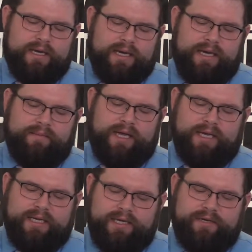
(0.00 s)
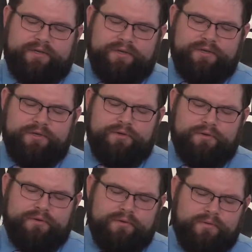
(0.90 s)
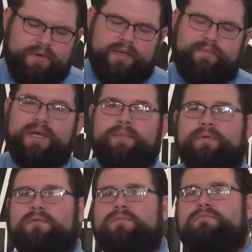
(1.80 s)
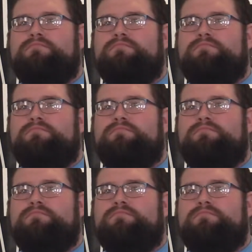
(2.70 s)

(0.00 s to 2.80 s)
I'm not here to win people